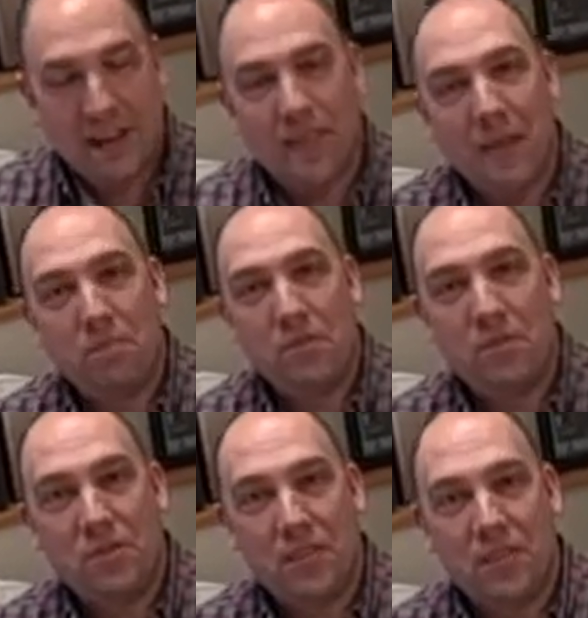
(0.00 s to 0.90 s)
They
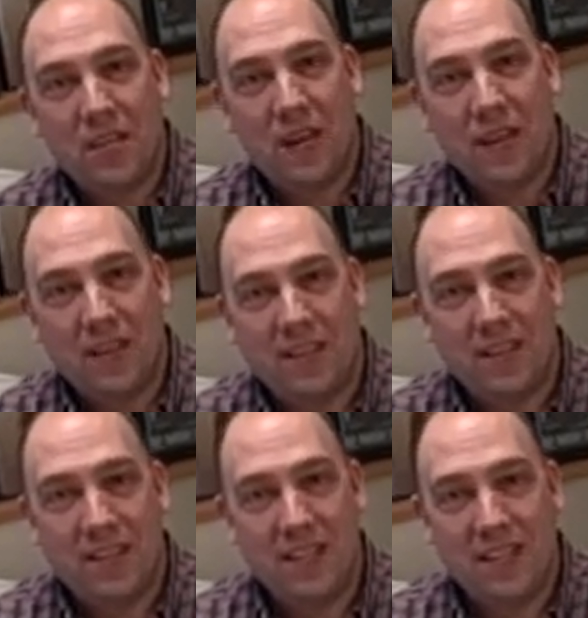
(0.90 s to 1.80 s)
produce
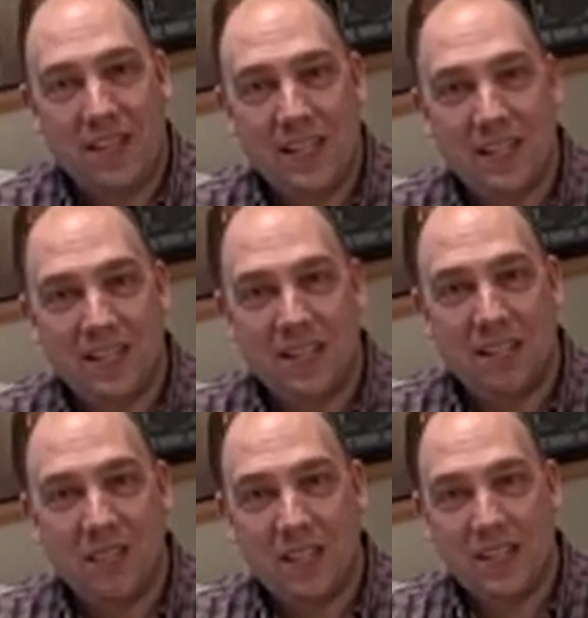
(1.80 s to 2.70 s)
CDs and
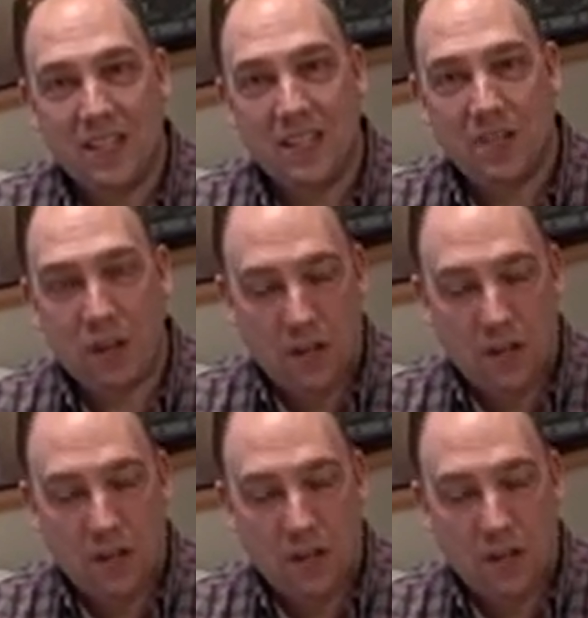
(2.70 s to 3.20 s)
DVDs.